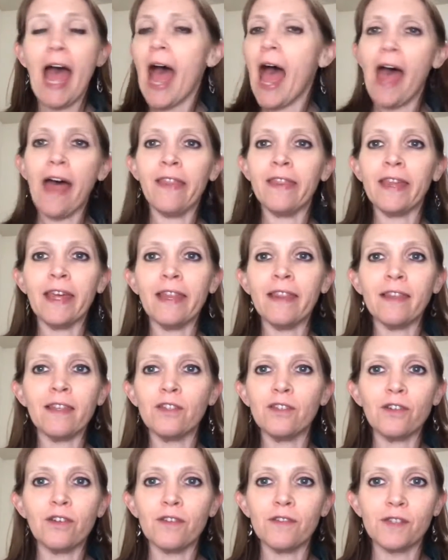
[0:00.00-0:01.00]
And then the
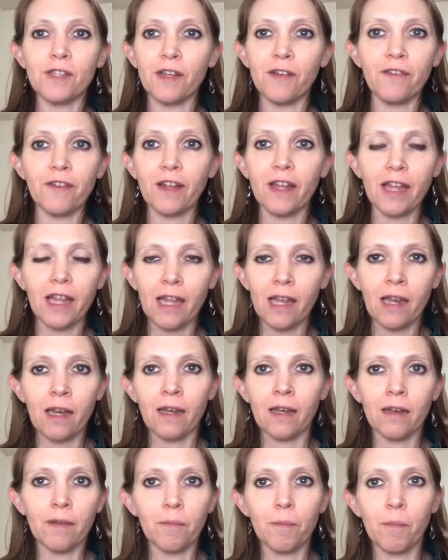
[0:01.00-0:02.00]
Duke of Suffolk
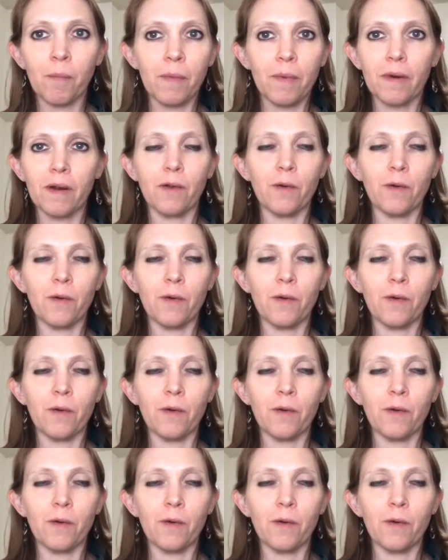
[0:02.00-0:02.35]
and